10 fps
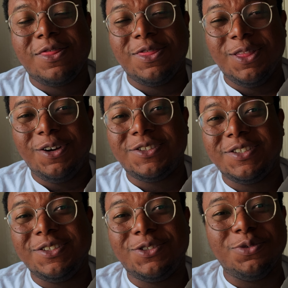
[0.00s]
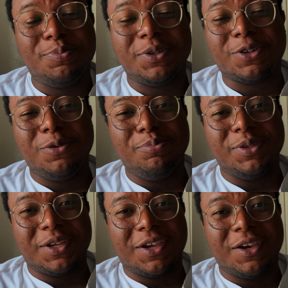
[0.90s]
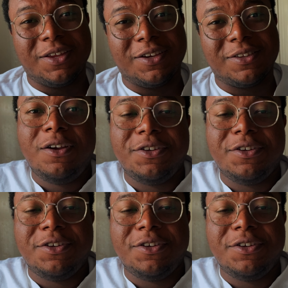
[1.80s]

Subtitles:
Nothing super complicated.